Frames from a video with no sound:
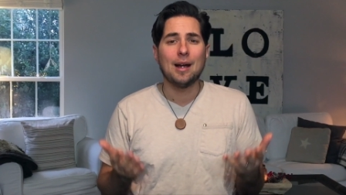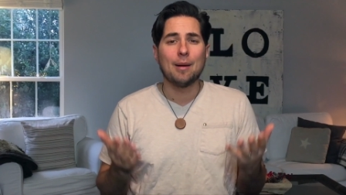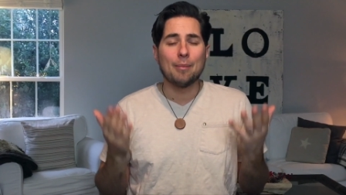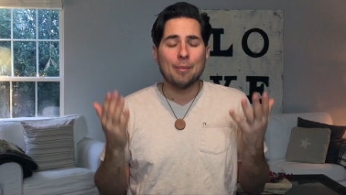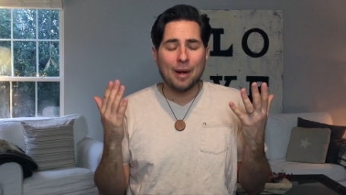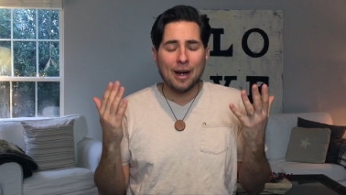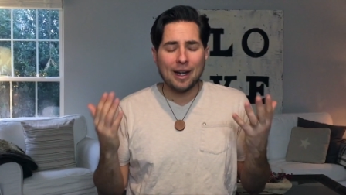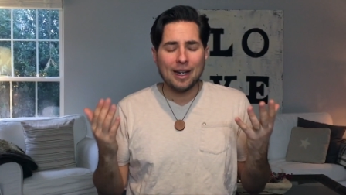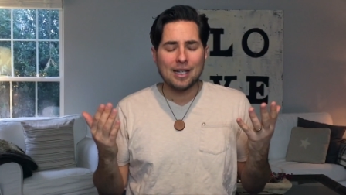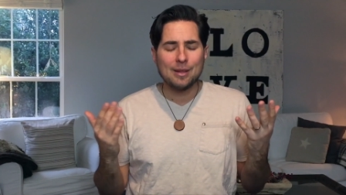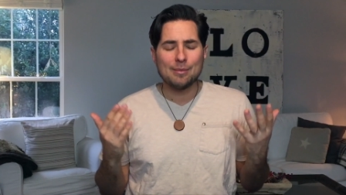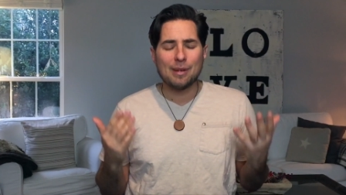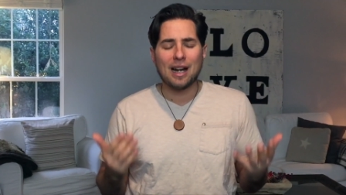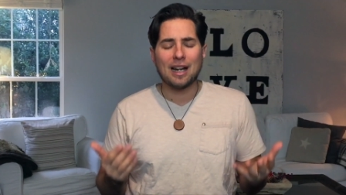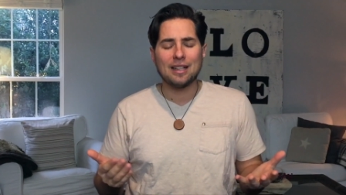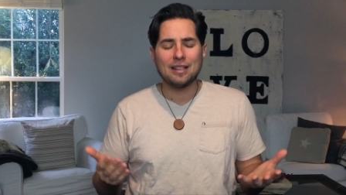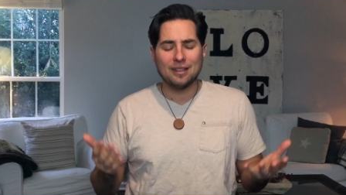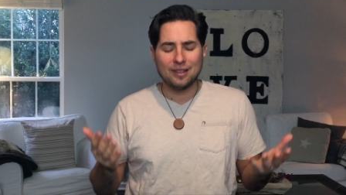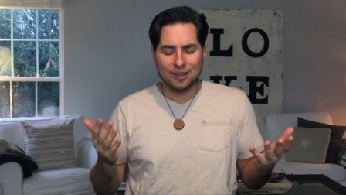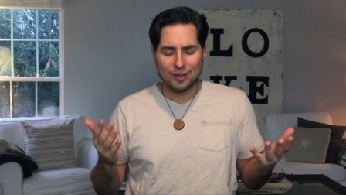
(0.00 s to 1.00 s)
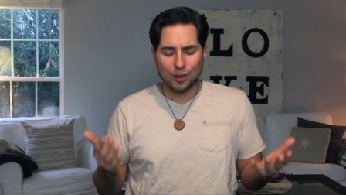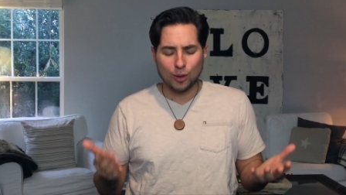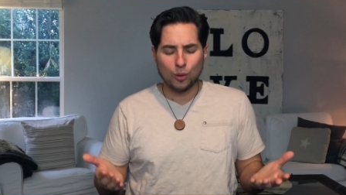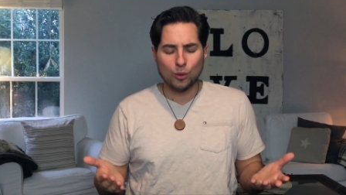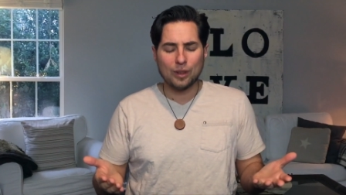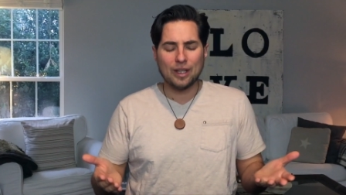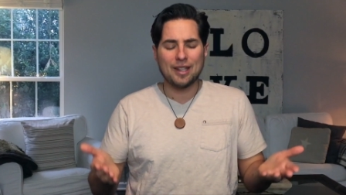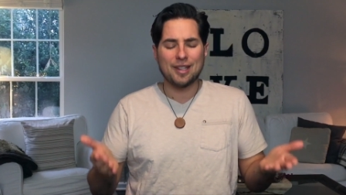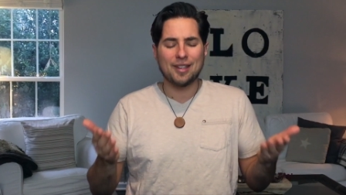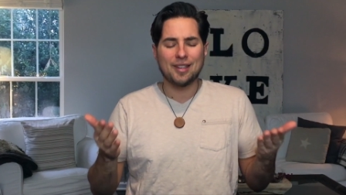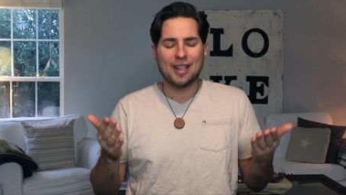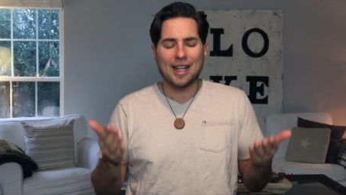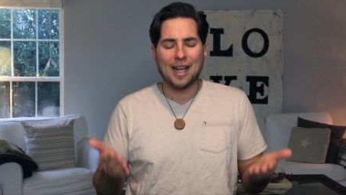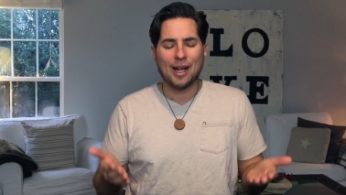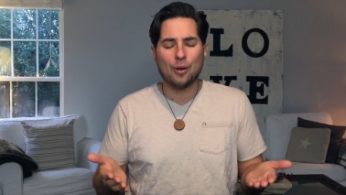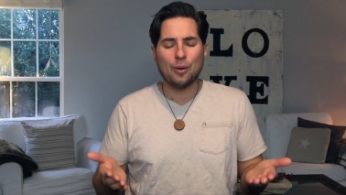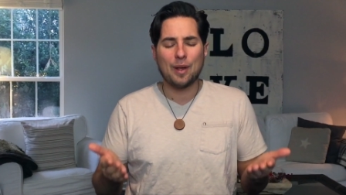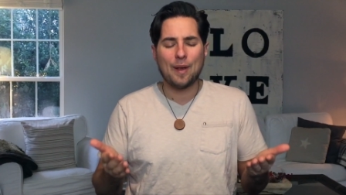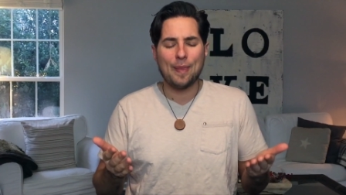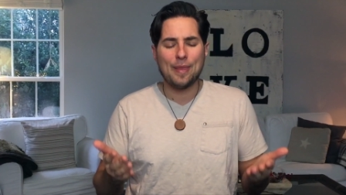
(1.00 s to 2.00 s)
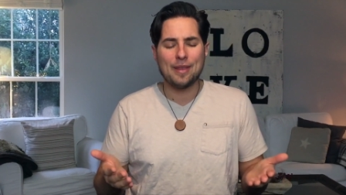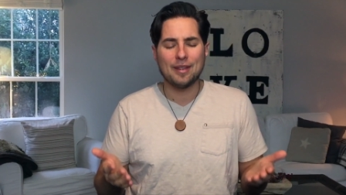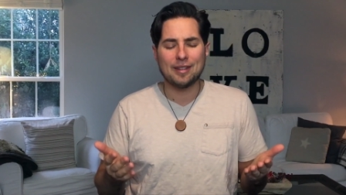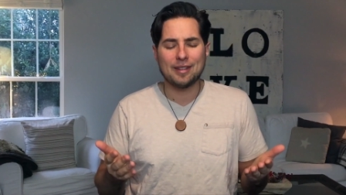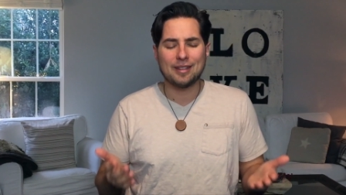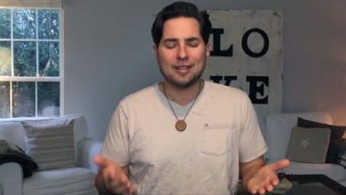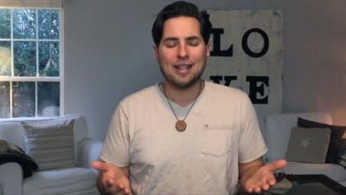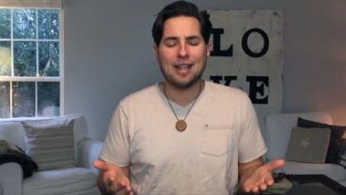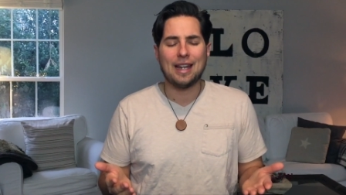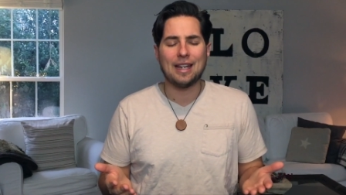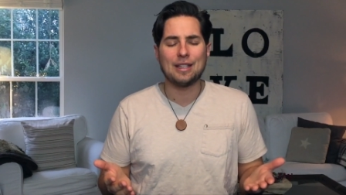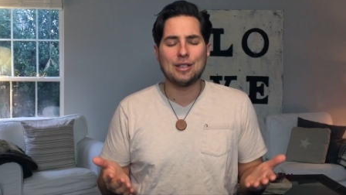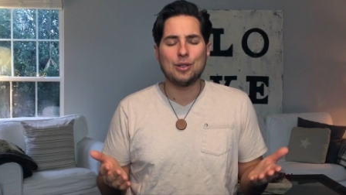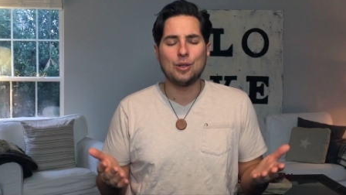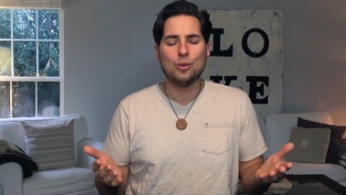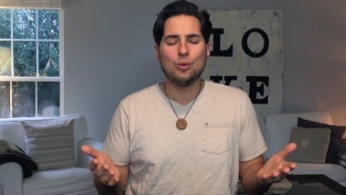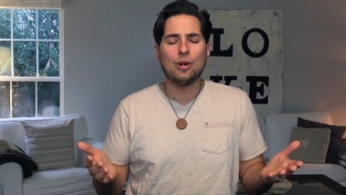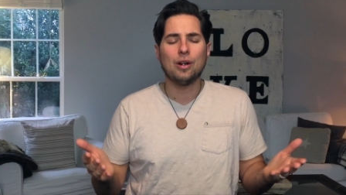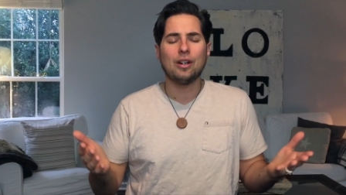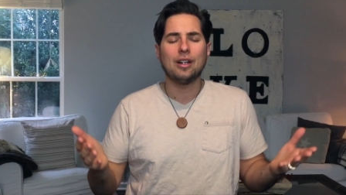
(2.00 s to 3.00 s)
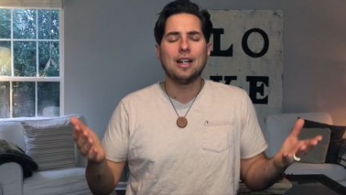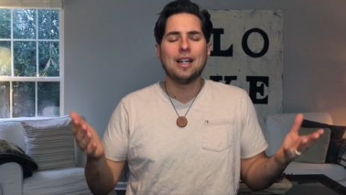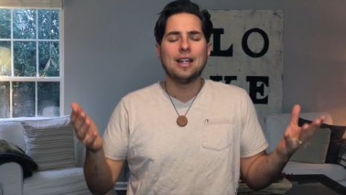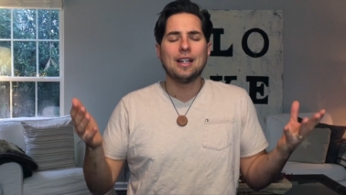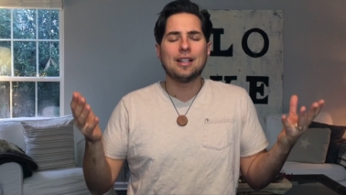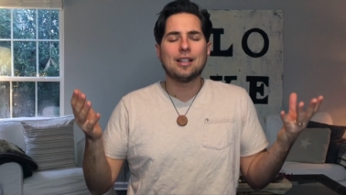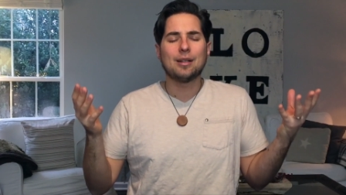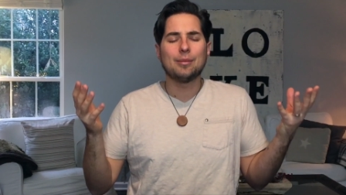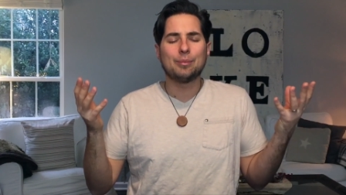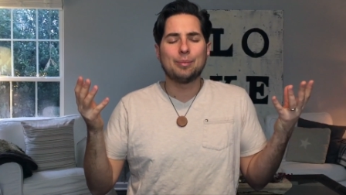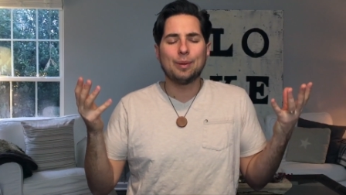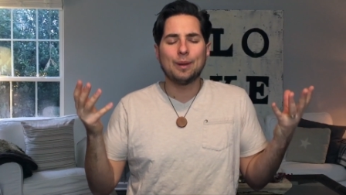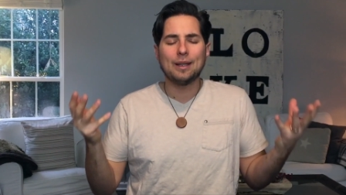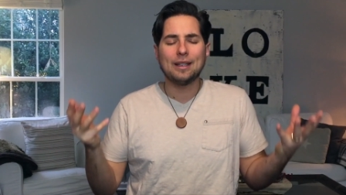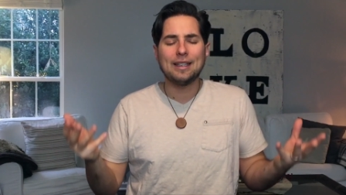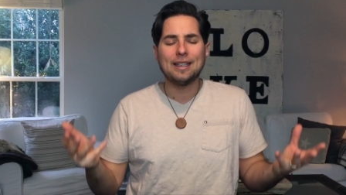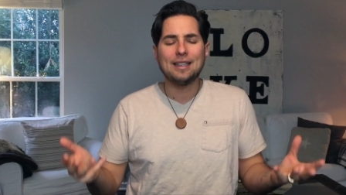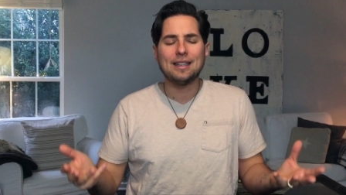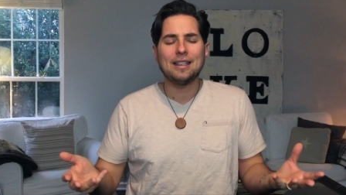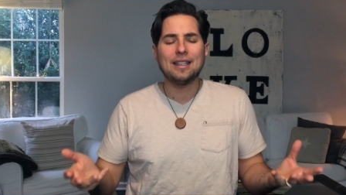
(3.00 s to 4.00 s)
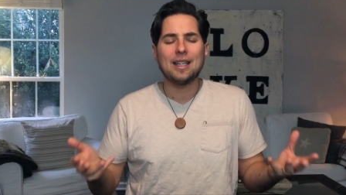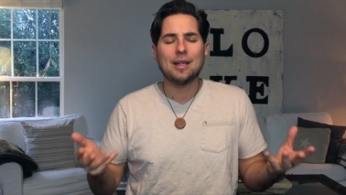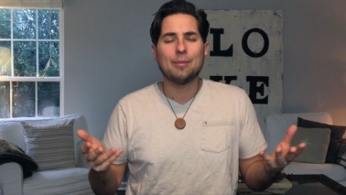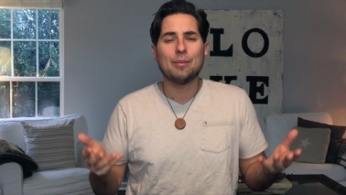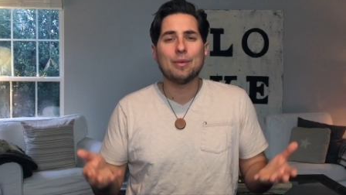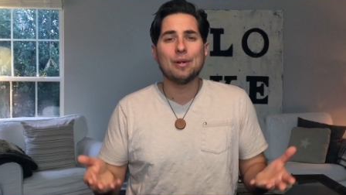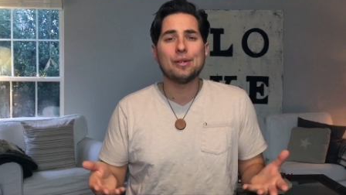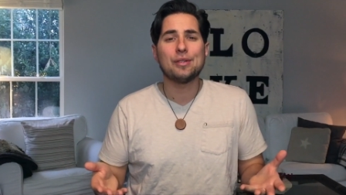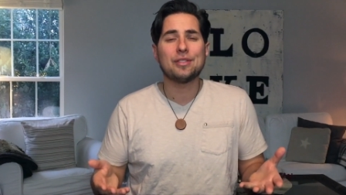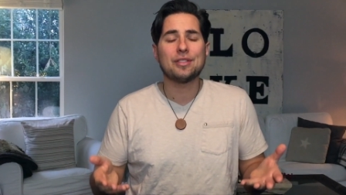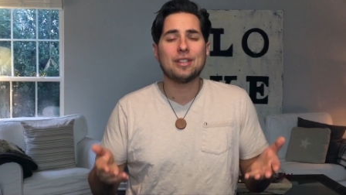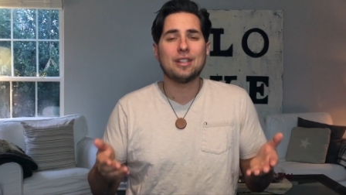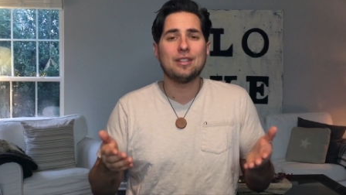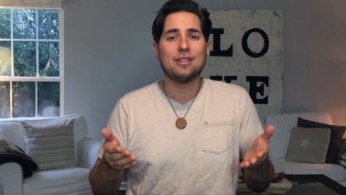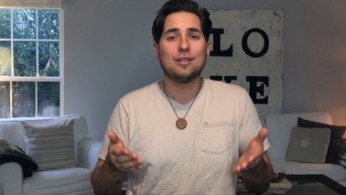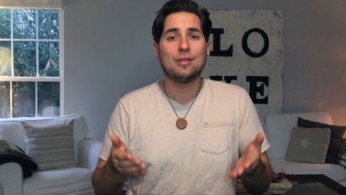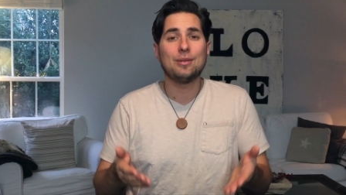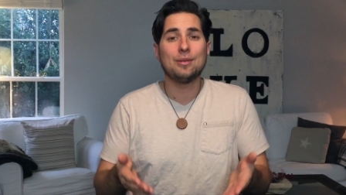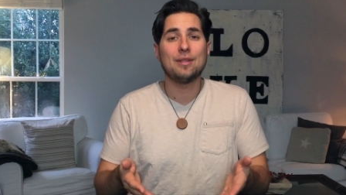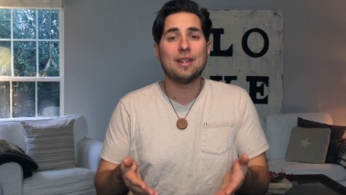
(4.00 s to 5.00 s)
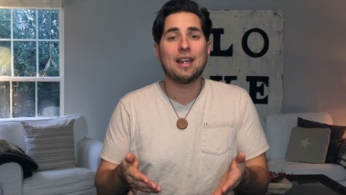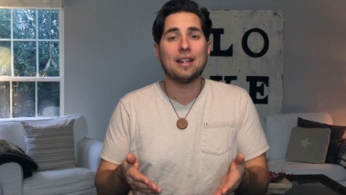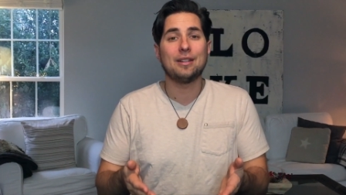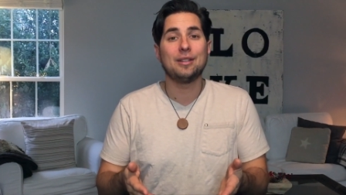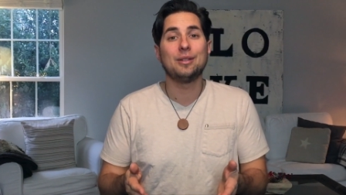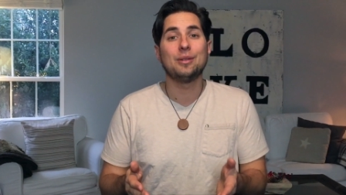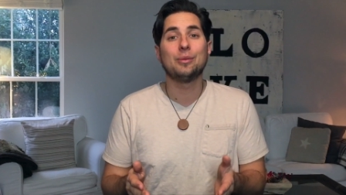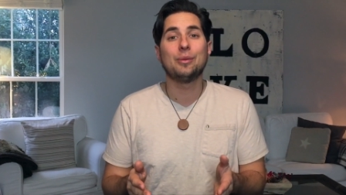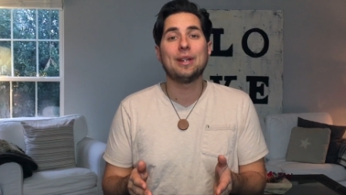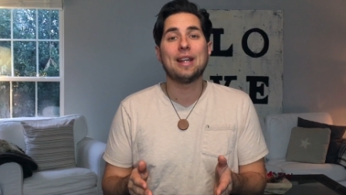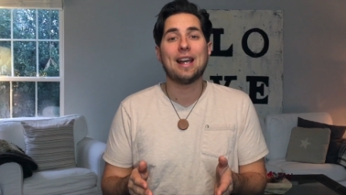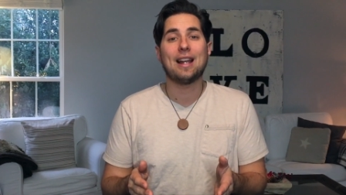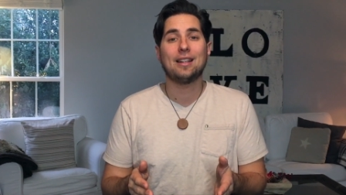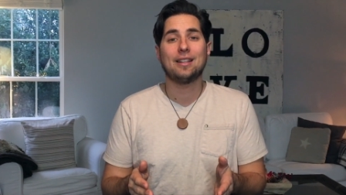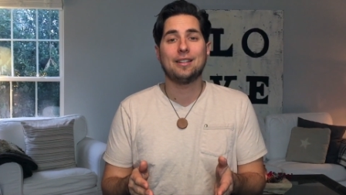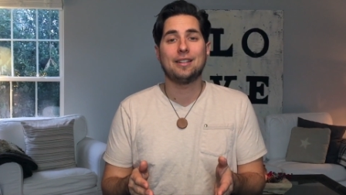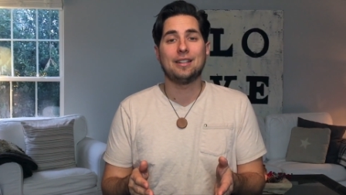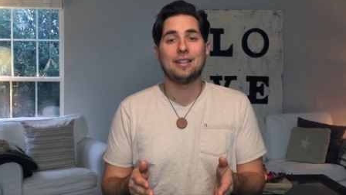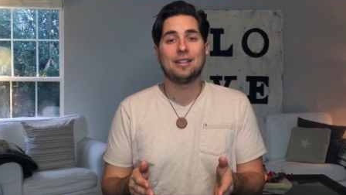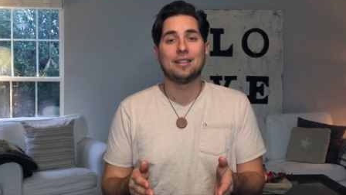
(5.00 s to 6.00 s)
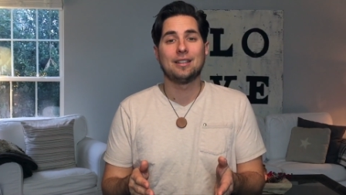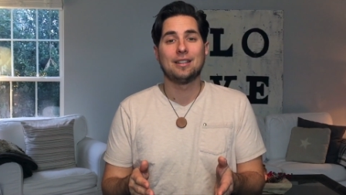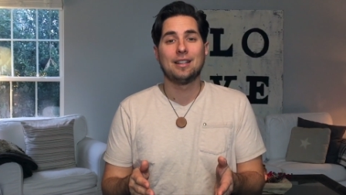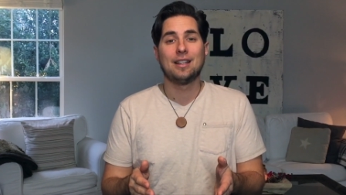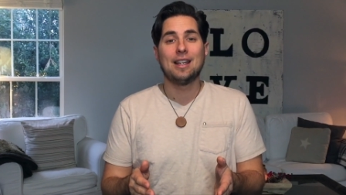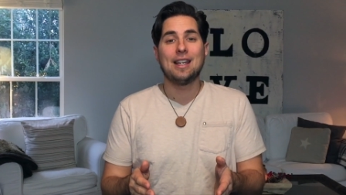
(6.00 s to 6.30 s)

Mind, body, soul is now in the state. You are completely immersed into that new reality.